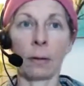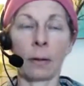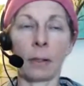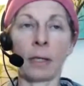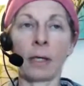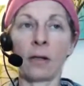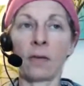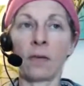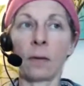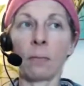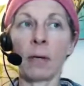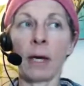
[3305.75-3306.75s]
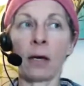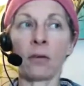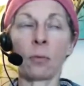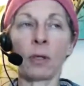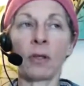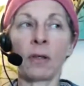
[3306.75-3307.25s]
Again, as
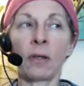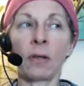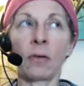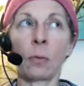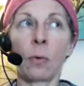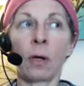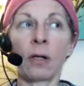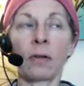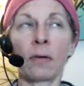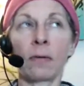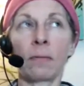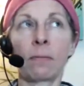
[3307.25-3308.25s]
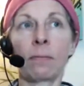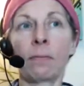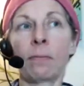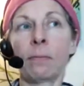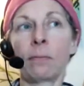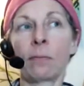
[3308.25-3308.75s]
empaths, we tend to want to
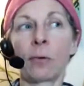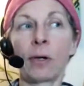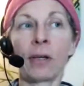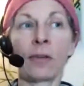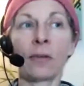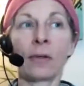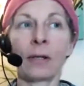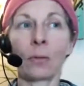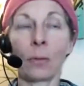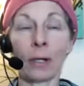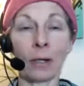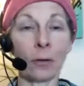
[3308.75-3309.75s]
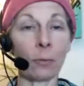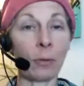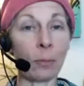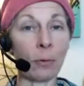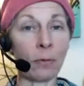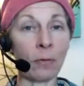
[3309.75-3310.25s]
resonate to what other
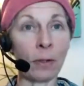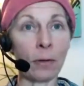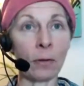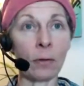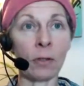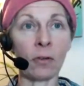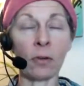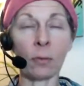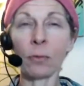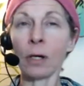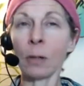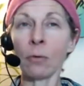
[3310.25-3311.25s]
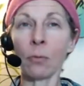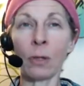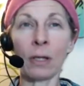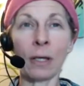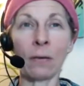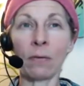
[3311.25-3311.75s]
people feel. And sometimes
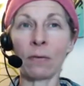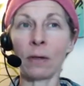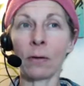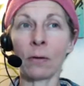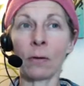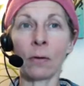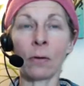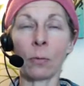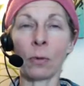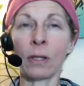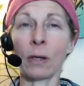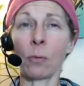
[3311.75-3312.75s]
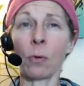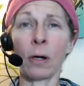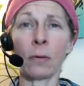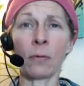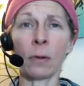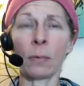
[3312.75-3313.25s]
what they feel or what they
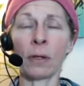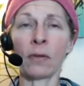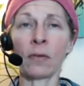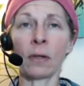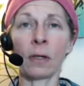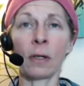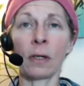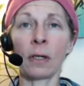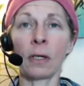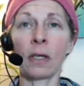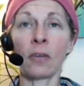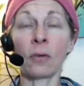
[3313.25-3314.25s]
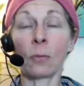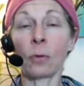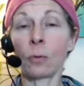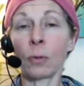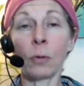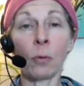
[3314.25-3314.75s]
want from us isn't
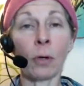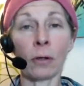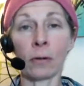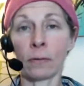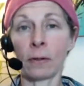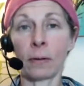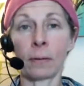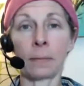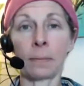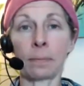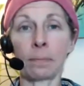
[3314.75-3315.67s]
what we want or feel.